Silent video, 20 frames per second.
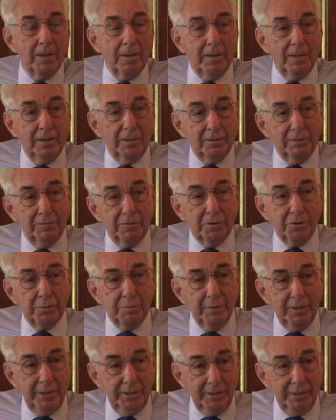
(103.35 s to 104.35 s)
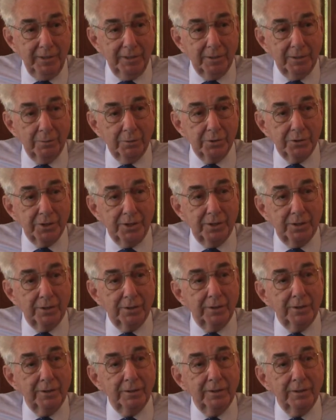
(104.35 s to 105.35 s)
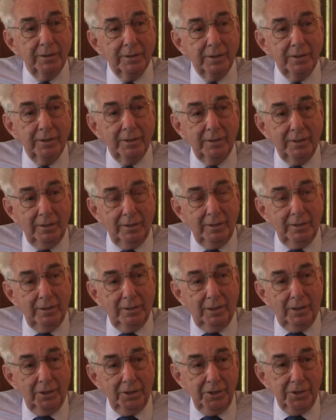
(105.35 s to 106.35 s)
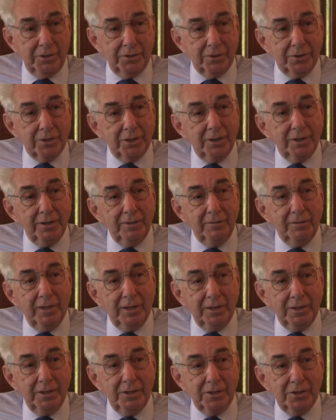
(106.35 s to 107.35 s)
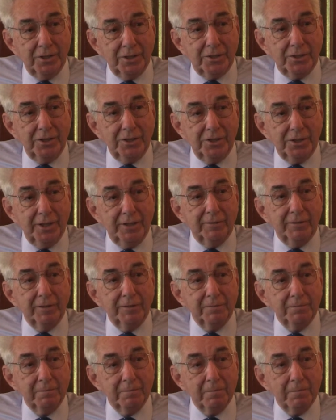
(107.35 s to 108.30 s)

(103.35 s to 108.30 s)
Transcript: And the first meeting here was held on Easter Sunday of 1967.